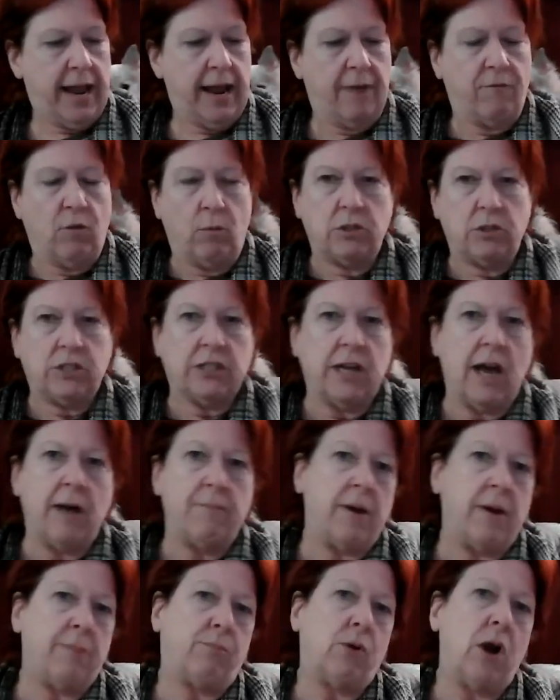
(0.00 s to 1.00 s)
I've almost
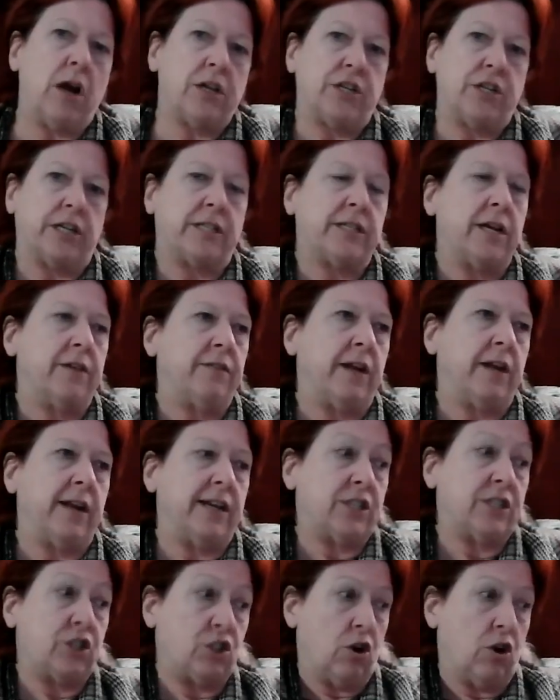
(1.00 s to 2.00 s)
got my project done that
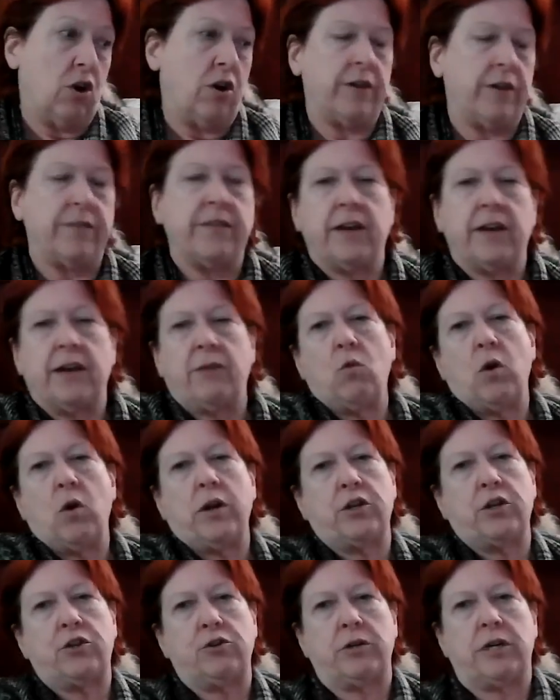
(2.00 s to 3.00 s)
I started. And then I
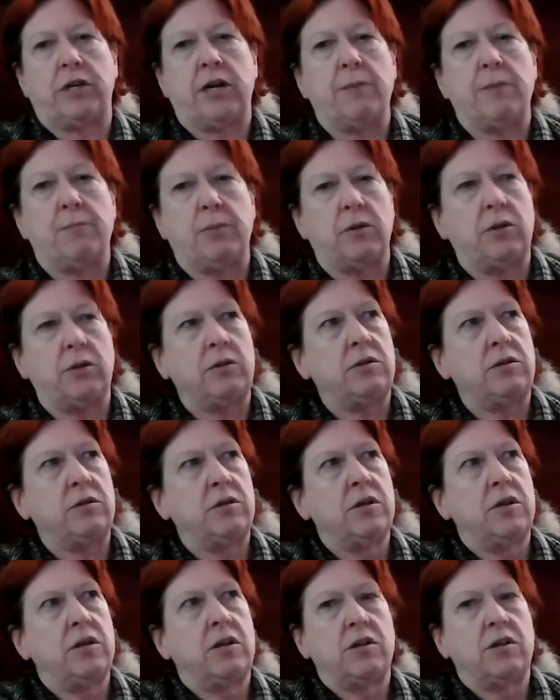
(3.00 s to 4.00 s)
want to do a couple
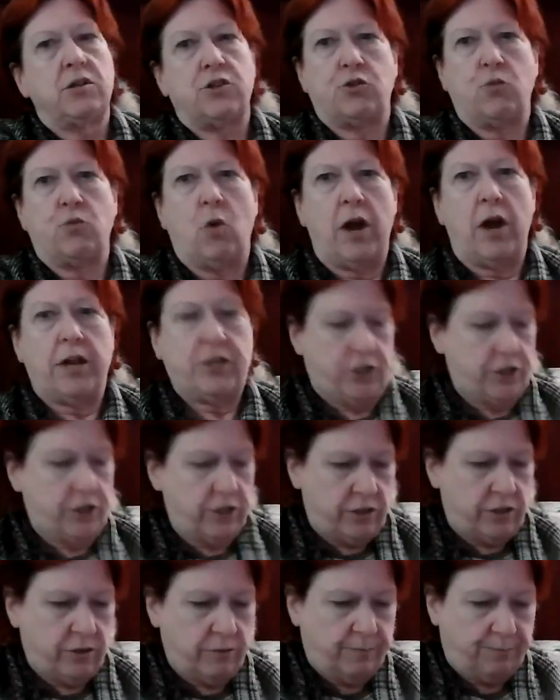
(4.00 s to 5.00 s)

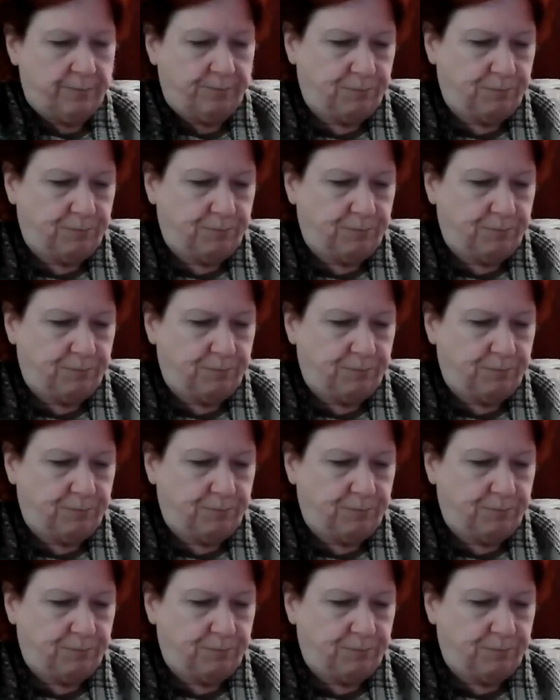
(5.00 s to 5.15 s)
swatches.